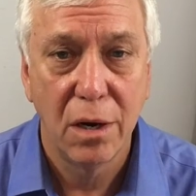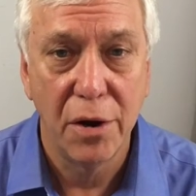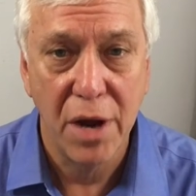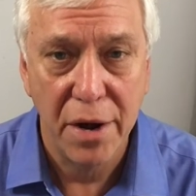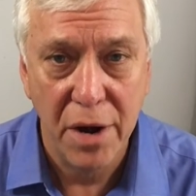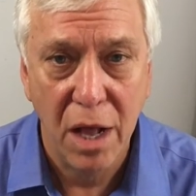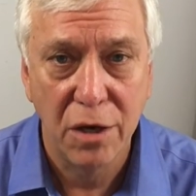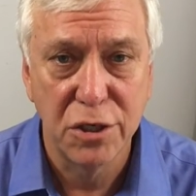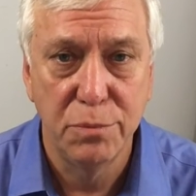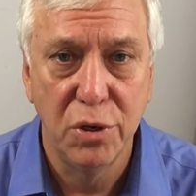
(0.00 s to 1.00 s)
are not
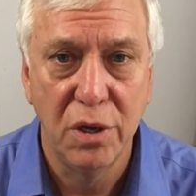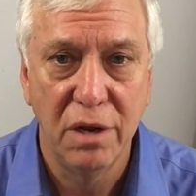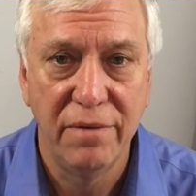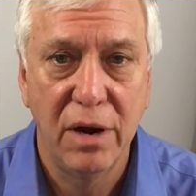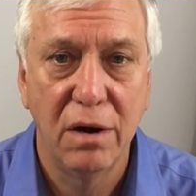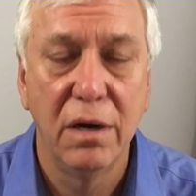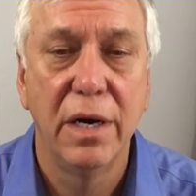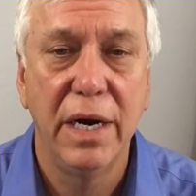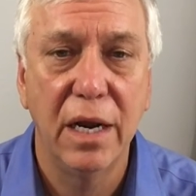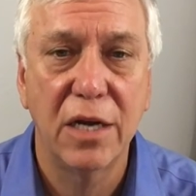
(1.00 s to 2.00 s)
knowledgeable of our
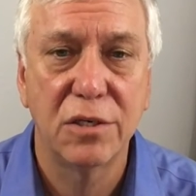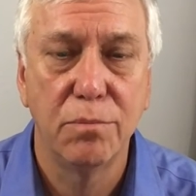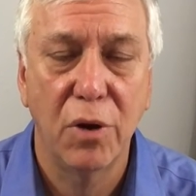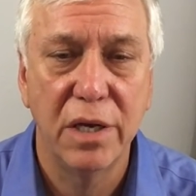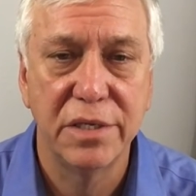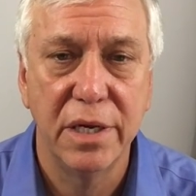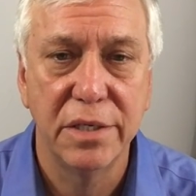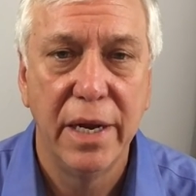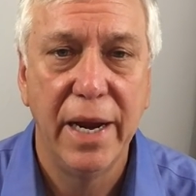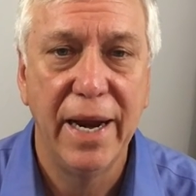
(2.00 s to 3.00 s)
election
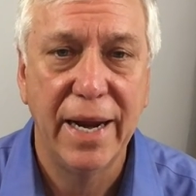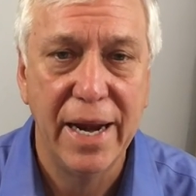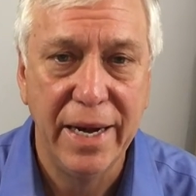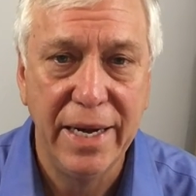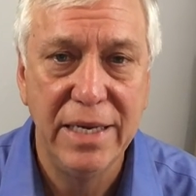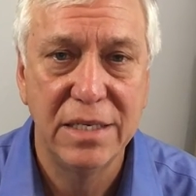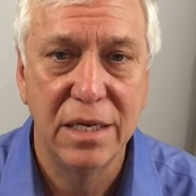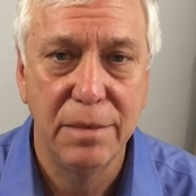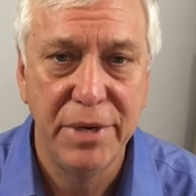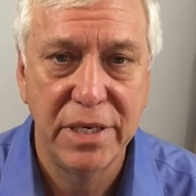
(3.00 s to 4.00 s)
process, and can easily
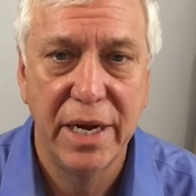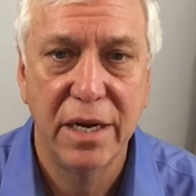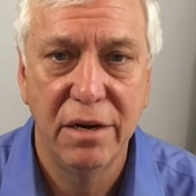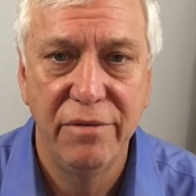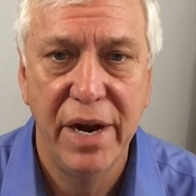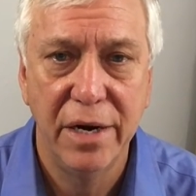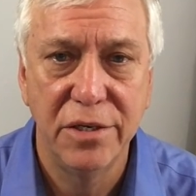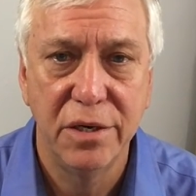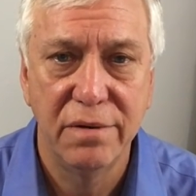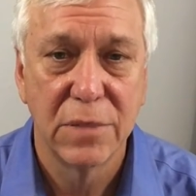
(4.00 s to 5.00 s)
be taken advantage of.